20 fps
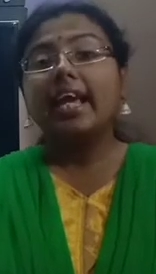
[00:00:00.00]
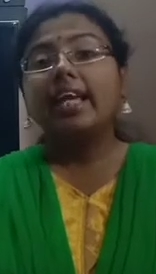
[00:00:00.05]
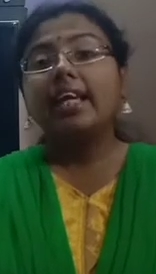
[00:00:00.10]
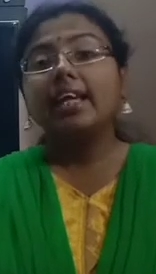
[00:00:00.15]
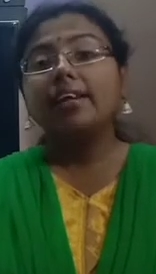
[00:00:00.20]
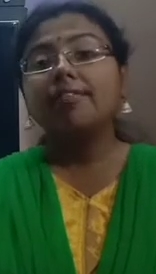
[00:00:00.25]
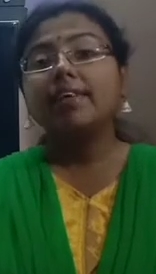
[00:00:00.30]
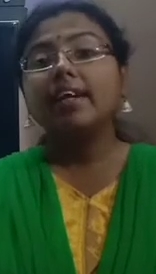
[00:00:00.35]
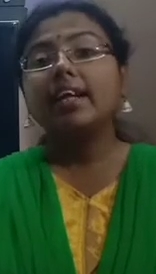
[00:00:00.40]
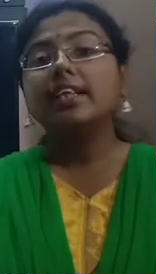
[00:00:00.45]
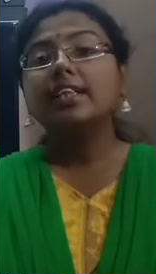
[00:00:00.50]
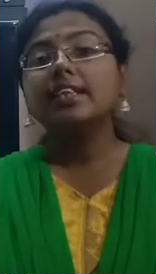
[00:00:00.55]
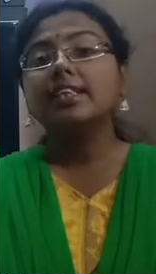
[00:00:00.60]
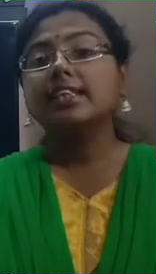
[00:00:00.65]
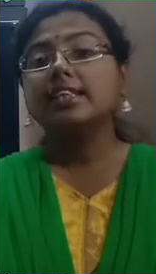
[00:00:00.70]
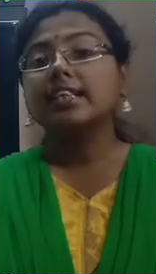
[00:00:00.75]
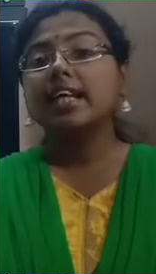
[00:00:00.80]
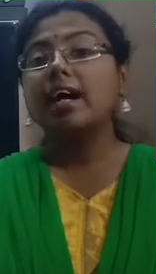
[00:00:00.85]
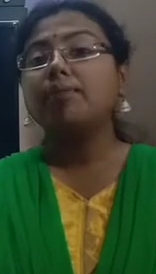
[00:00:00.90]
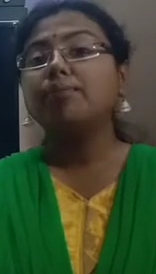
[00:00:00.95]
Even
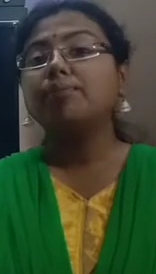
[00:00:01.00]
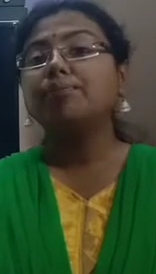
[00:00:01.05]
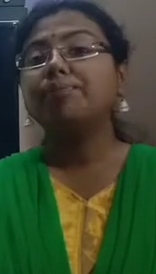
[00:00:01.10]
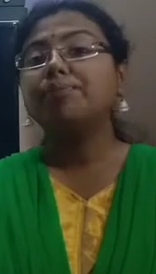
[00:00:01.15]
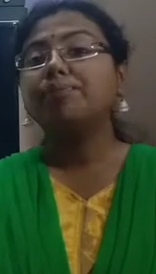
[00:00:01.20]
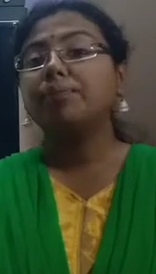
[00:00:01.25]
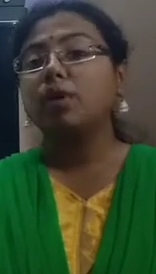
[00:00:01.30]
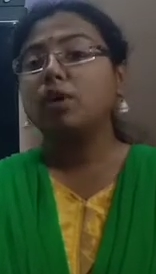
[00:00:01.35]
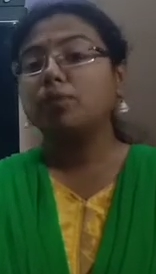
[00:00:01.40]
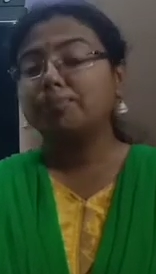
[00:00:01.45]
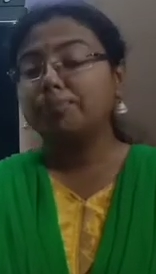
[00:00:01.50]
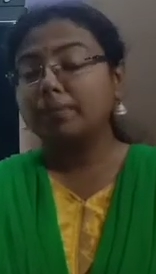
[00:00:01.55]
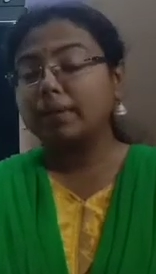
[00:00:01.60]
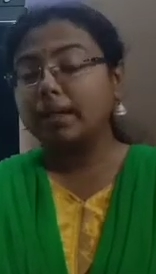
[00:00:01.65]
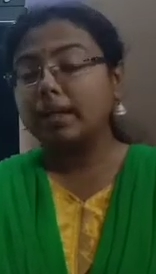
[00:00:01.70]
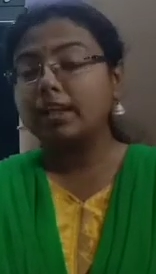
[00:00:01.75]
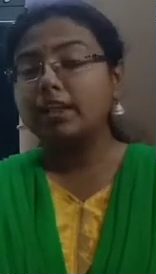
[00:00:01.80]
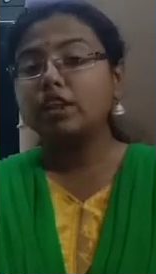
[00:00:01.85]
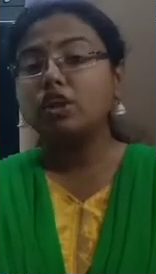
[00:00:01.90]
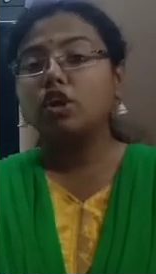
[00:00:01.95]
some
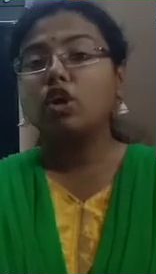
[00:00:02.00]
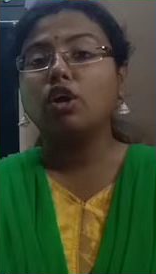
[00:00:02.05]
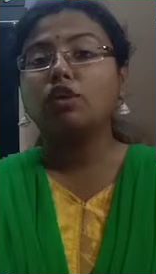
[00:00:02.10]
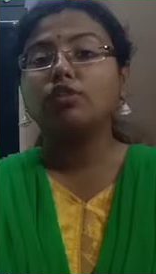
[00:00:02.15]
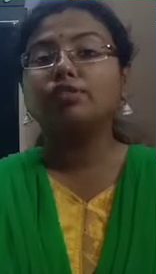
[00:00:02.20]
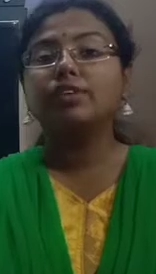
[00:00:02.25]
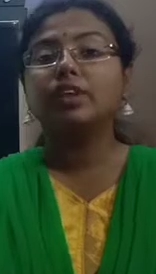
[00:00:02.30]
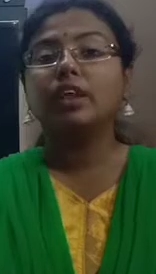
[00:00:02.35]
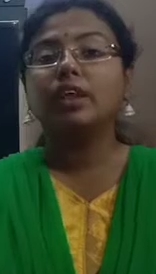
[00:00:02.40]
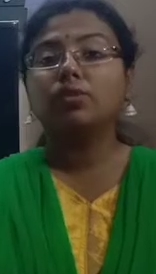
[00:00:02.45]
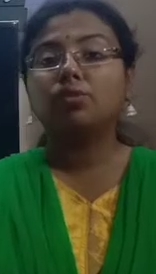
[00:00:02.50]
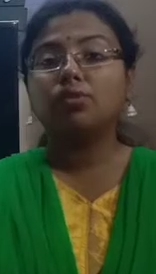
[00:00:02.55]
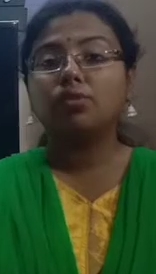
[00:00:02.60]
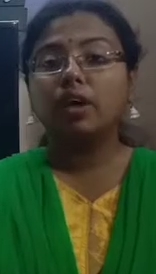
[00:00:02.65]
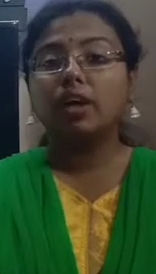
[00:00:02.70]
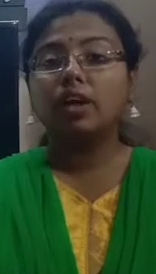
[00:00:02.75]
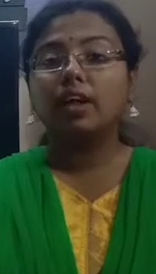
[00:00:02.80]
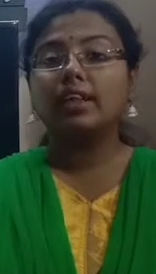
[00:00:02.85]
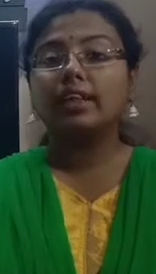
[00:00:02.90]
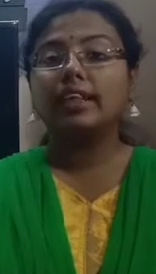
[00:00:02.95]
part of the
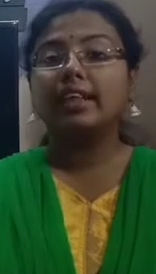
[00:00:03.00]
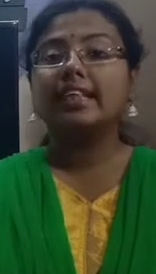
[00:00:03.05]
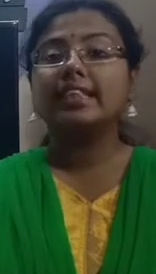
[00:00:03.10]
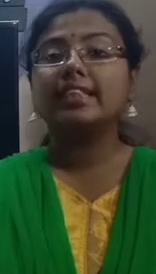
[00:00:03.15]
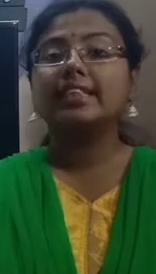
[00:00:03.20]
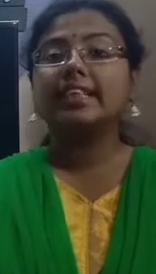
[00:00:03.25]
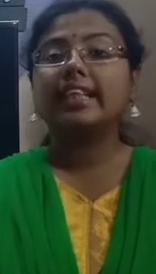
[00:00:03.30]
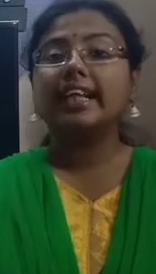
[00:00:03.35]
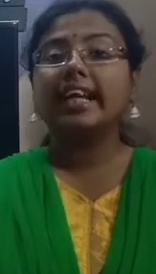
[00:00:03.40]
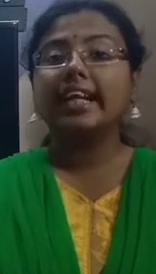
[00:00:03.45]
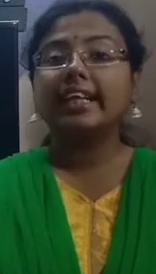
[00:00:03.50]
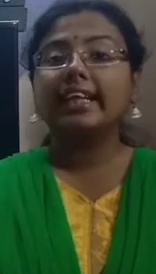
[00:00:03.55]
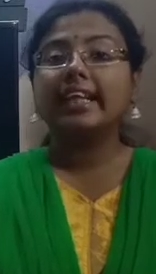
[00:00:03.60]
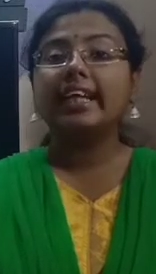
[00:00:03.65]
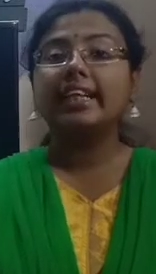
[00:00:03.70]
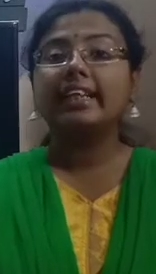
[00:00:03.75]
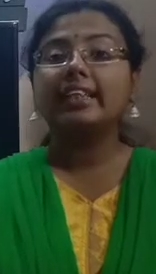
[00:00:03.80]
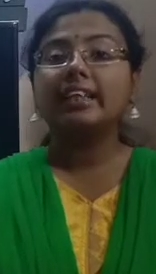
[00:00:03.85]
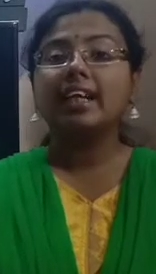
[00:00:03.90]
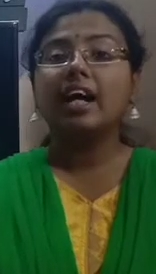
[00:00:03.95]
world is
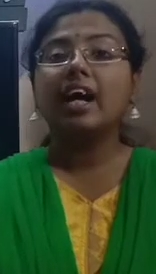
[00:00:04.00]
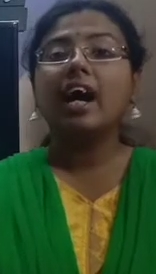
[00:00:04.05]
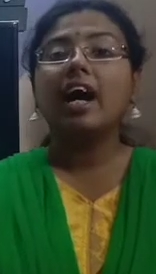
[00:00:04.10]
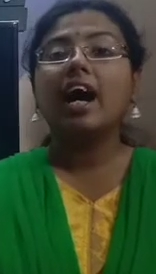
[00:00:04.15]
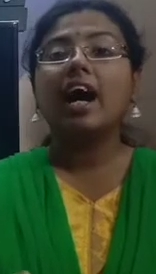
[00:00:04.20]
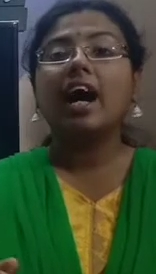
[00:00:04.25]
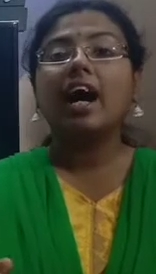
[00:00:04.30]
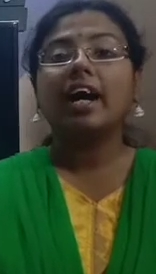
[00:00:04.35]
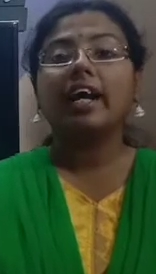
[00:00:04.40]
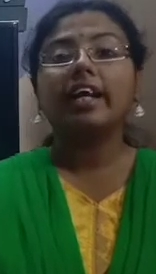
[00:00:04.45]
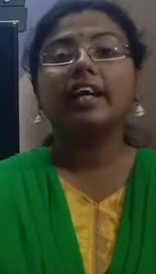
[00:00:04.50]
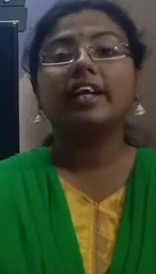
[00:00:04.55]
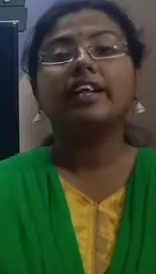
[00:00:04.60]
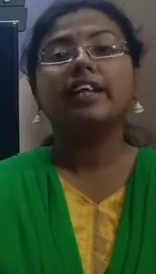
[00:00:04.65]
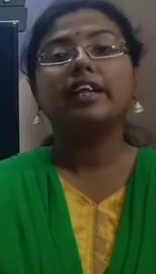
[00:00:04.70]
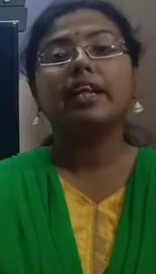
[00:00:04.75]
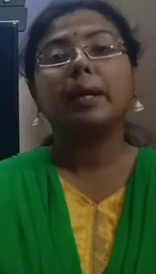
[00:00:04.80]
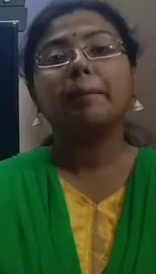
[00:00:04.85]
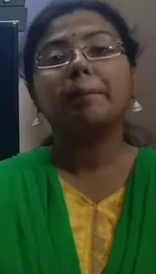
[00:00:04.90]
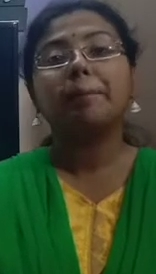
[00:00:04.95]
getting the
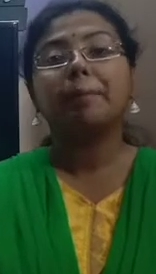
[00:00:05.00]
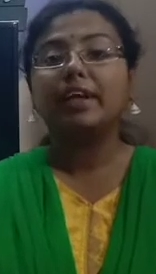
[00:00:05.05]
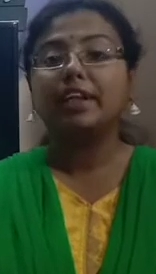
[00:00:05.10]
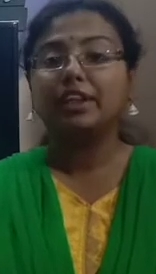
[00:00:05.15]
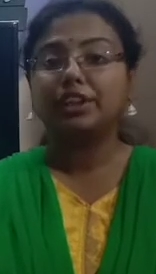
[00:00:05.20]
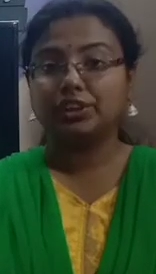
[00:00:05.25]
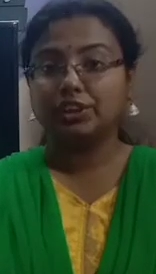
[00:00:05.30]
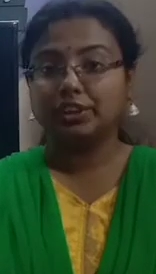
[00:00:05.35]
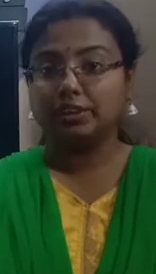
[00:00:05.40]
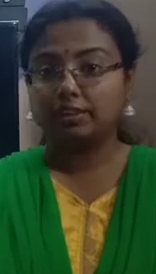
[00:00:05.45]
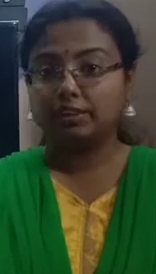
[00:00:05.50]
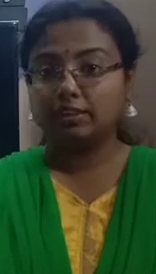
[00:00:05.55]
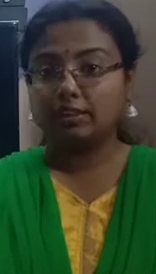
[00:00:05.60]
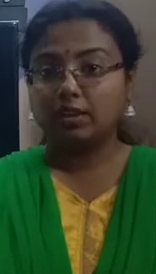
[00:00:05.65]
higher temperature,